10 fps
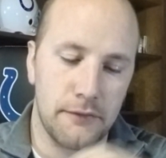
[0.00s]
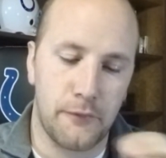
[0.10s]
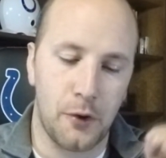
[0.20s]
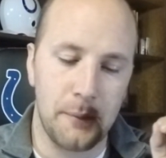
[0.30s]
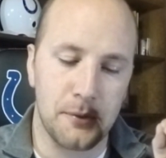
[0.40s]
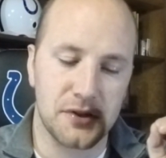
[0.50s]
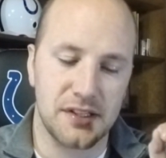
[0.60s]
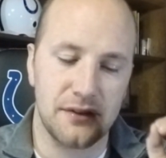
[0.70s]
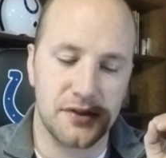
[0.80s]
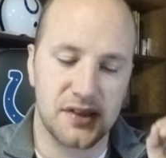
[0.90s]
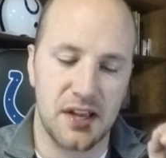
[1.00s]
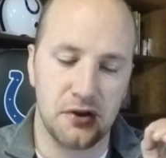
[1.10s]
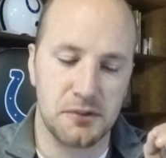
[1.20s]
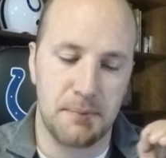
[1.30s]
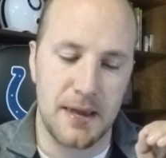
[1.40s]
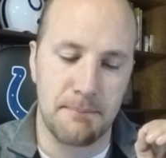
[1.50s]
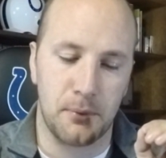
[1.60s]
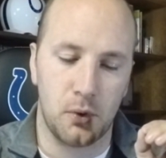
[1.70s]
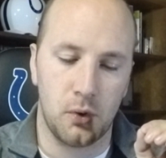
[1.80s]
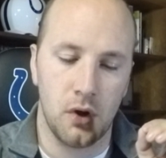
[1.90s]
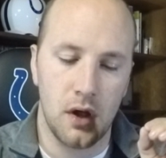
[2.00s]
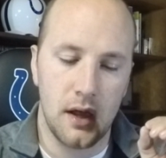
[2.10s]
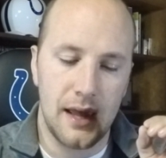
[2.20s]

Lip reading: 40% of salespeople